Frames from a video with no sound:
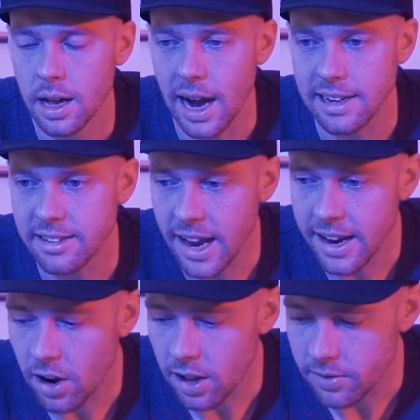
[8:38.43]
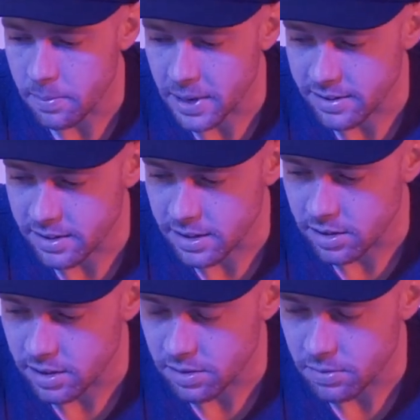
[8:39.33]
I say all of it because
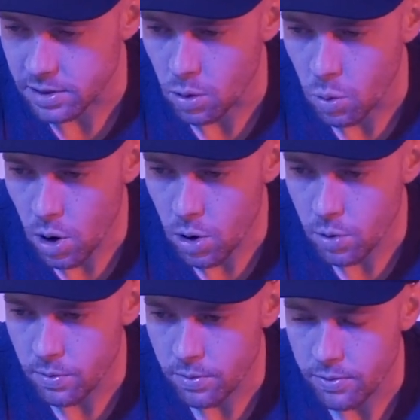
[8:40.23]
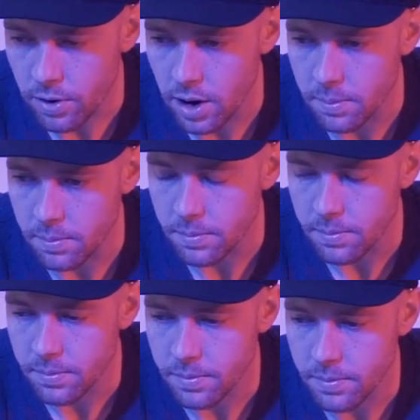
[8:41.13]
there was a quote
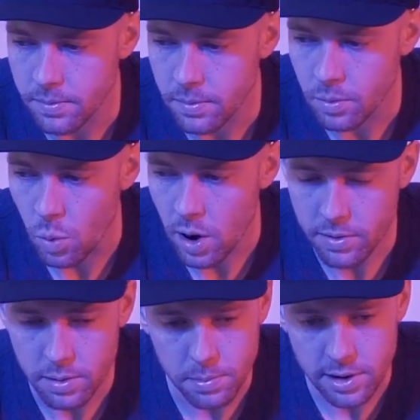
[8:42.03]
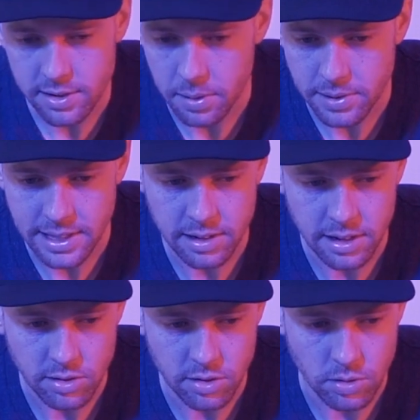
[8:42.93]
from one of the books I was
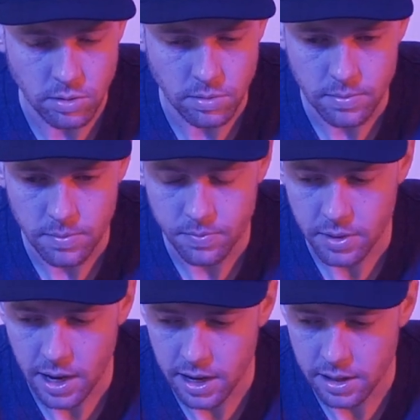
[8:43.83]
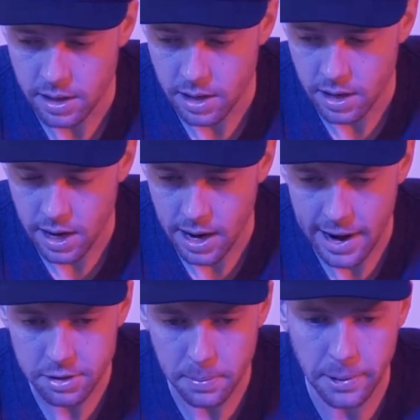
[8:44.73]
listening to, and I
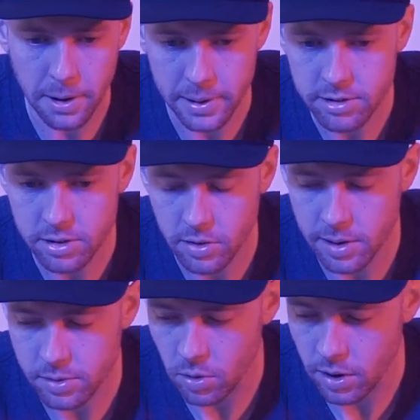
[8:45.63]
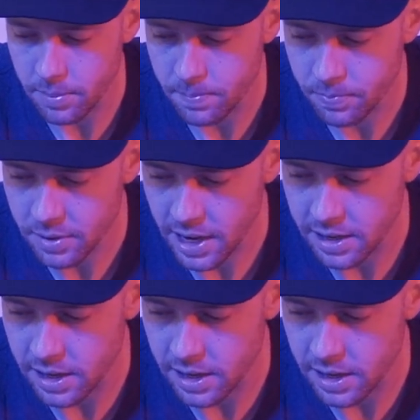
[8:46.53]
actually put it on my Instagram story. And